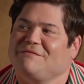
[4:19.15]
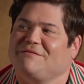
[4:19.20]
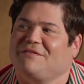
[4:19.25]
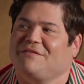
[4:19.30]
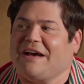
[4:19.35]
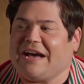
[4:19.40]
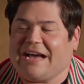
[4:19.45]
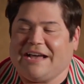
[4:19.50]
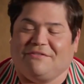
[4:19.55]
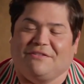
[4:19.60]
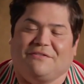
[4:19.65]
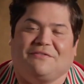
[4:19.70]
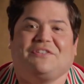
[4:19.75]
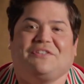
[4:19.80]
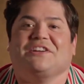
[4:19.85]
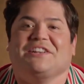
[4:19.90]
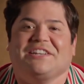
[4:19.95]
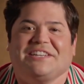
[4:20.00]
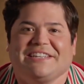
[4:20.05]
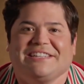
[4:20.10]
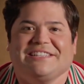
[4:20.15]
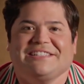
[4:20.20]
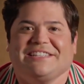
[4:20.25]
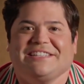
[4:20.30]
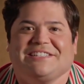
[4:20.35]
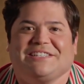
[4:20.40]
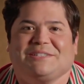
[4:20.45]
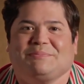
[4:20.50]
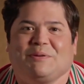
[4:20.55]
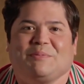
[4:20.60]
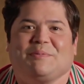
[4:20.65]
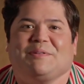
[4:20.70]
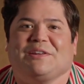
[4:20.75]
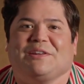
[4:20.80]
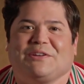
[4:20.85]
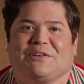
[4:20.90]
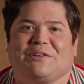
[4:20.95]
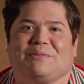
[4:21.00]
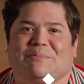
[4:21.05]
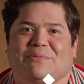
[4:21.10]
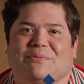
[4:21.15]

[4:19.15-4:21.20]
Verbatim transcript: vibe of goodness. It just put me in a good